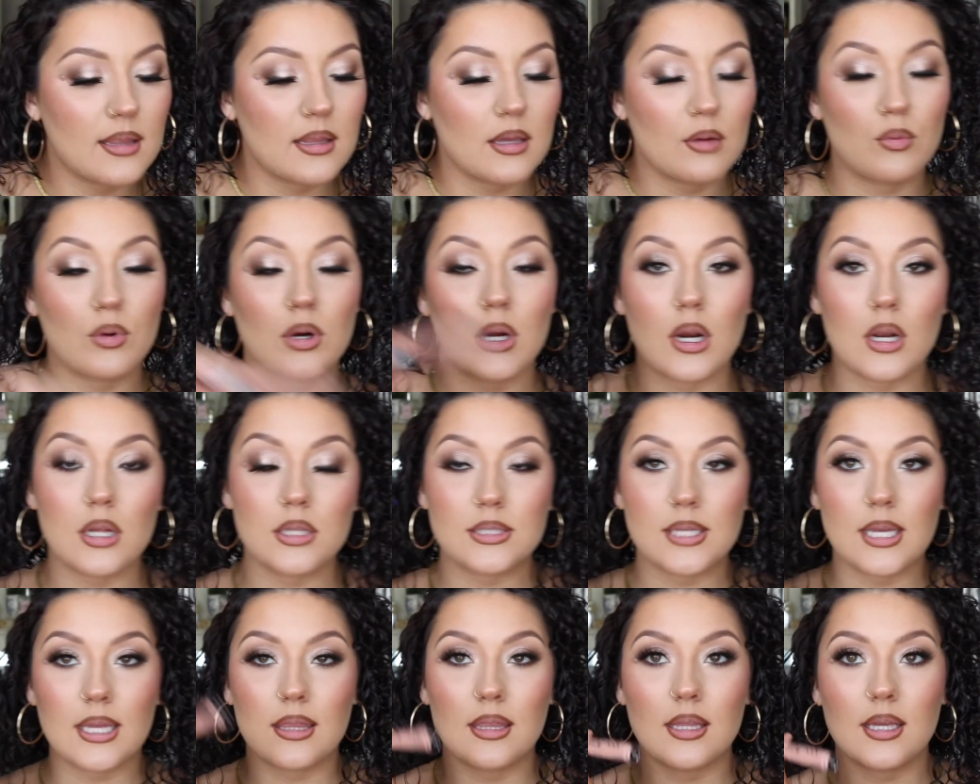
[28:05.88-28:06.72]
then we're going to
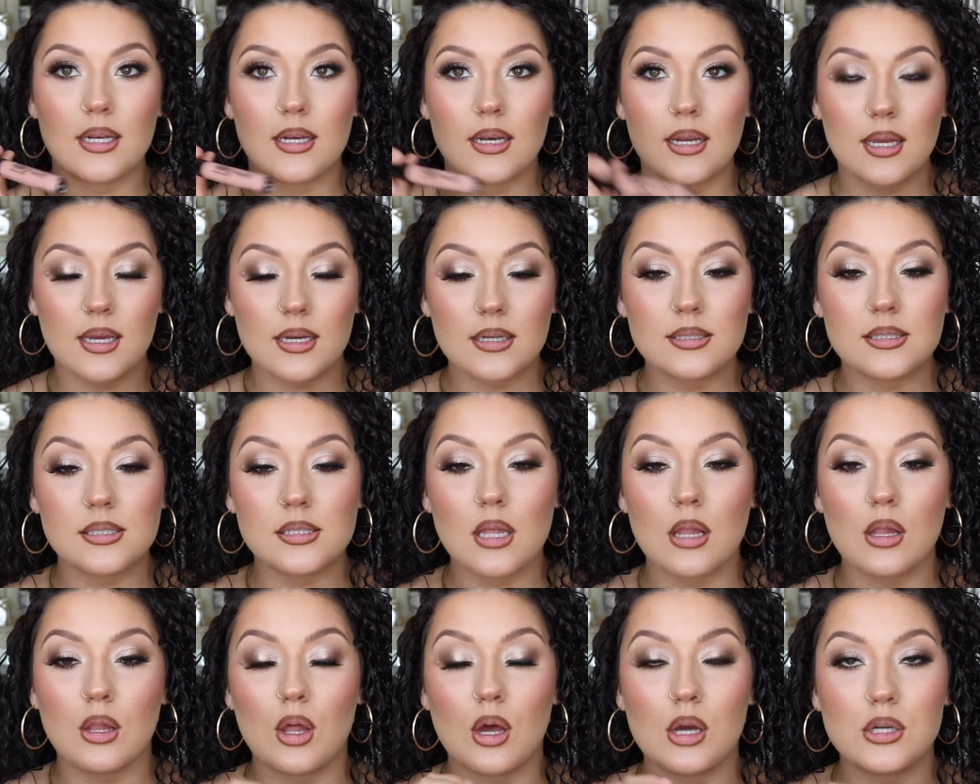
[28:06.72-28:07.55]
take the
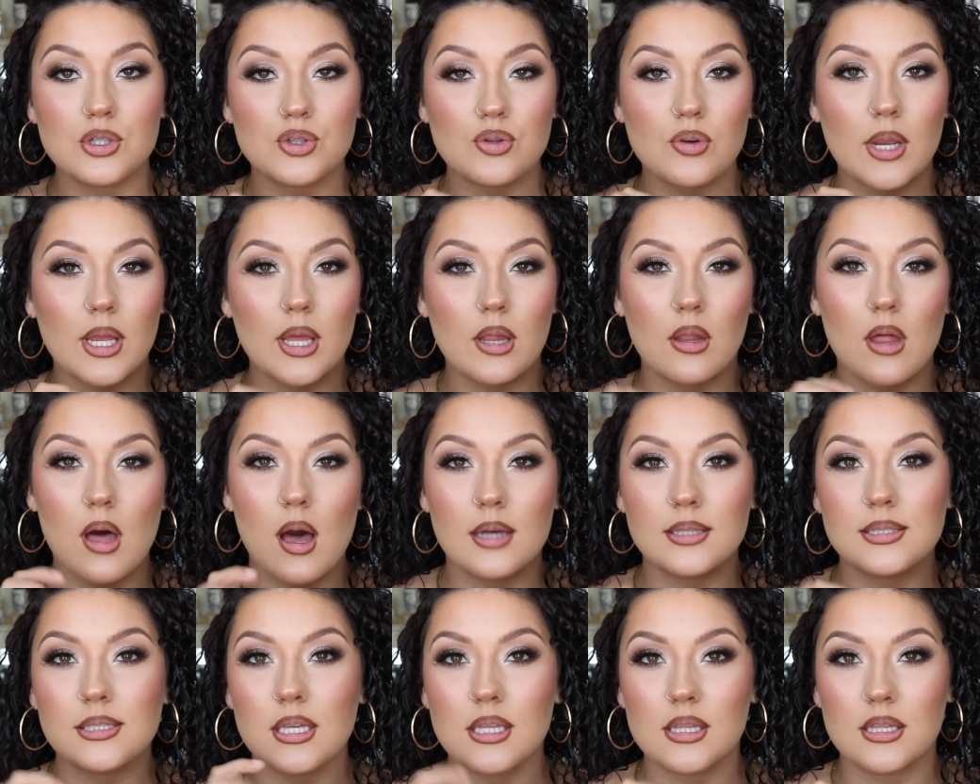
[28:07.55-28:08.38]
NYX Laundry
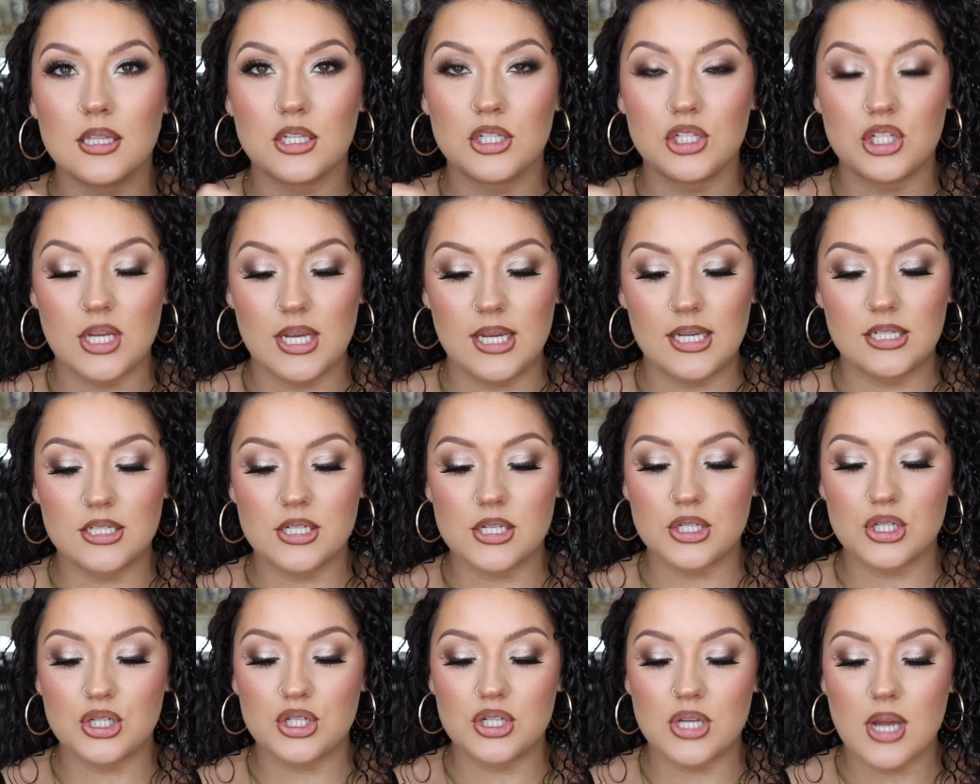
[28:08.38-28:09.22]
Gloss in the shade
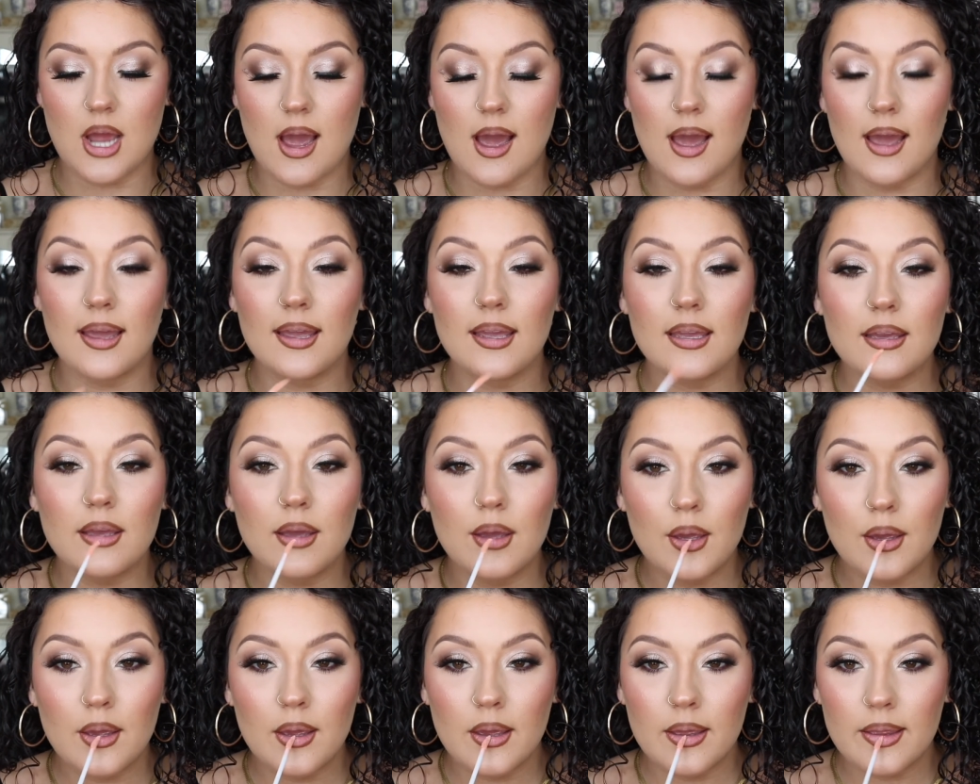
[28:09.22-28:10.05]
Shy.
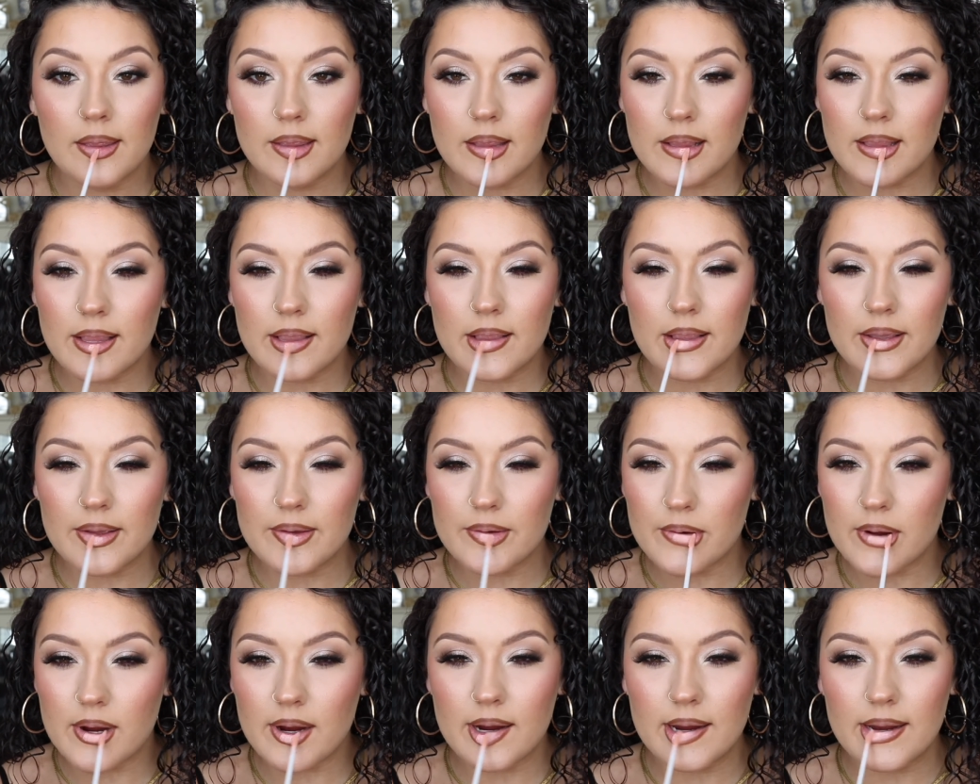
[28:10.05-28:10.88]
This is a
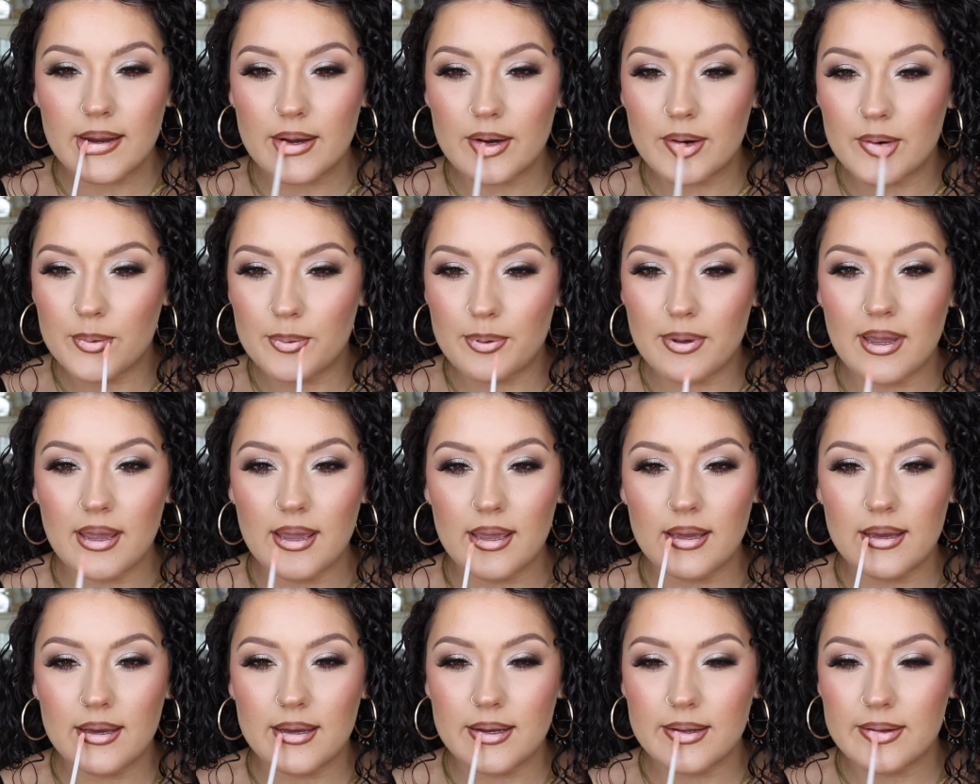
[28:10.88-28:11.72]
very
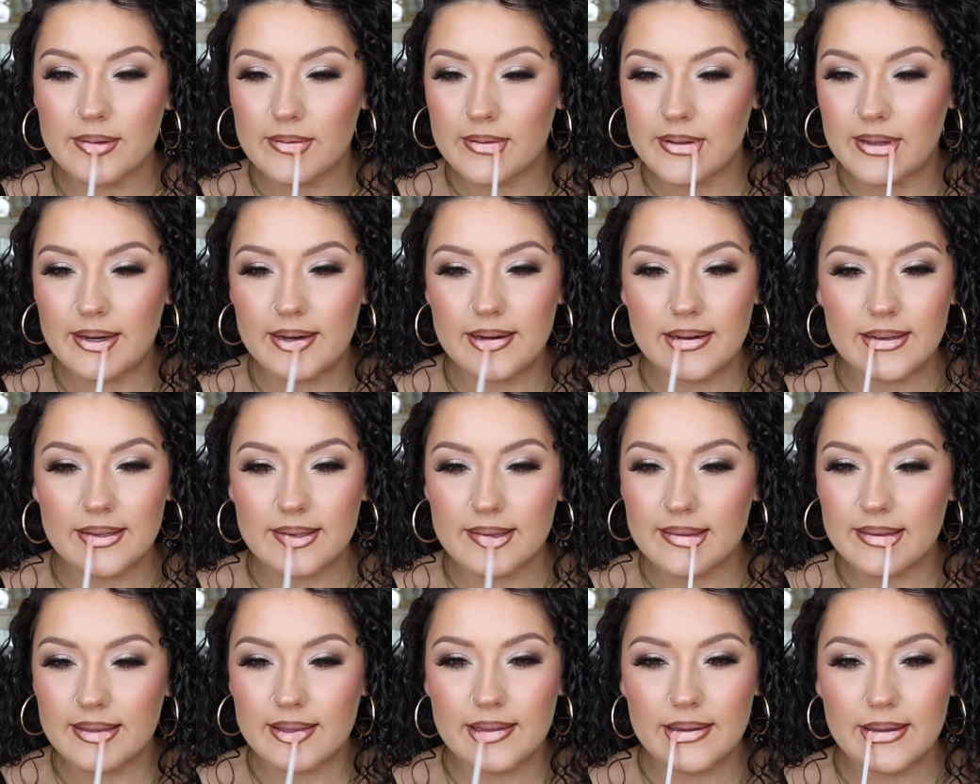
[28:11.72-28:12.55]
opaque
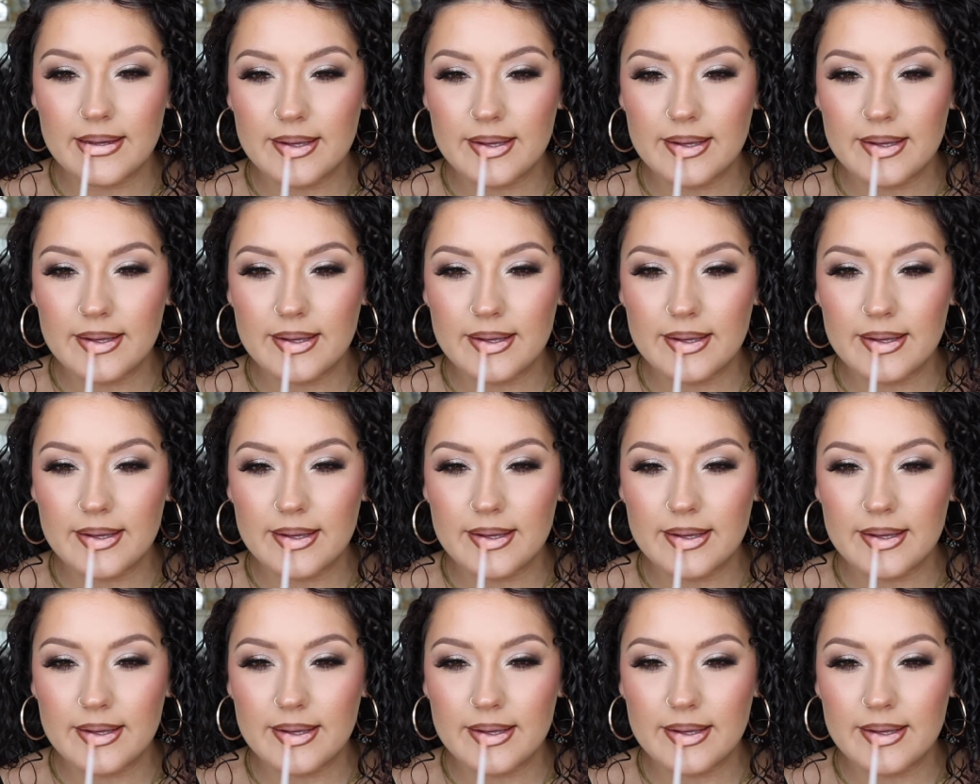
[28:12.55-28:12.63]
gloss.